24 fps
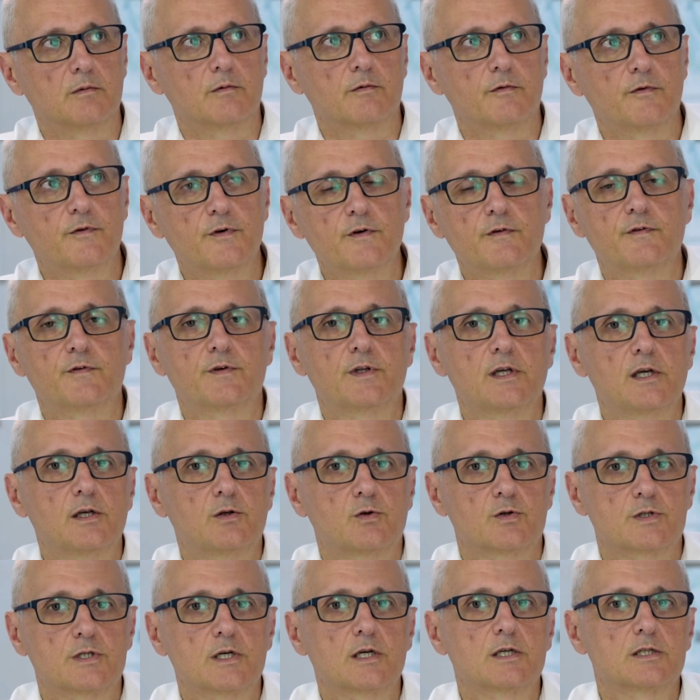50
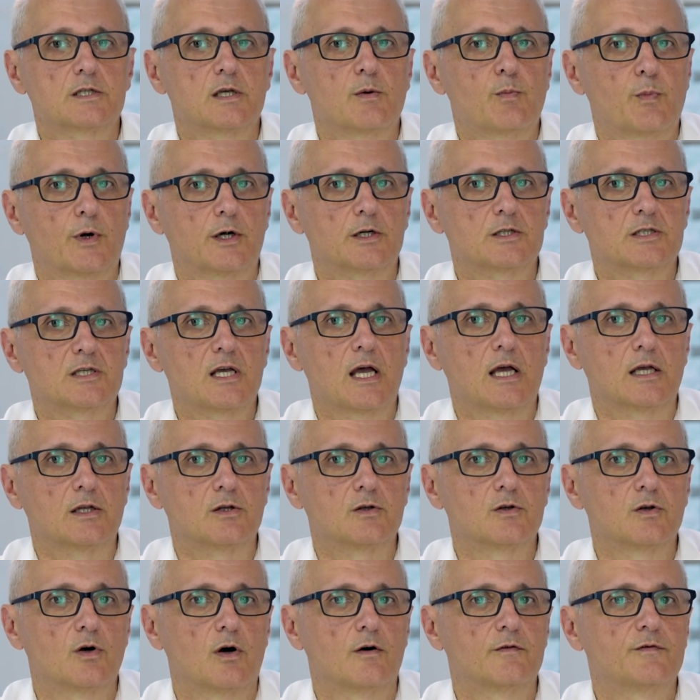to
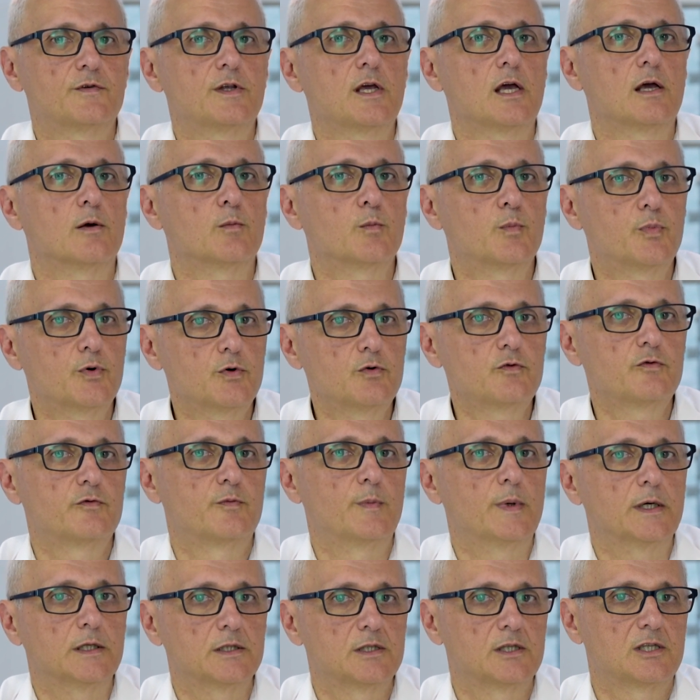60% of the
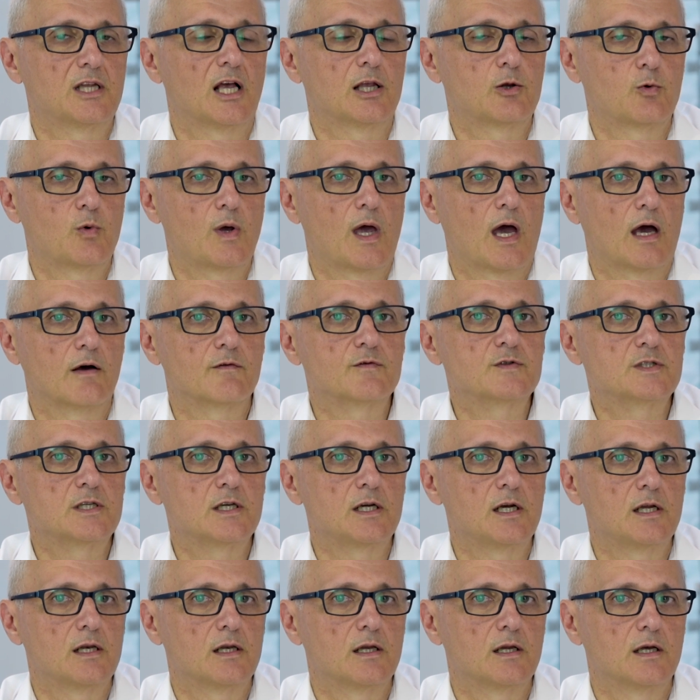improvement that we have
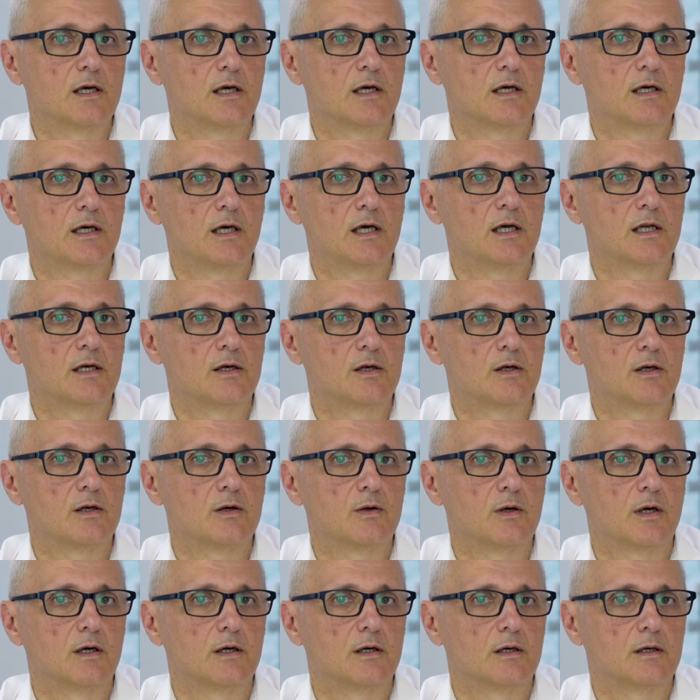seen in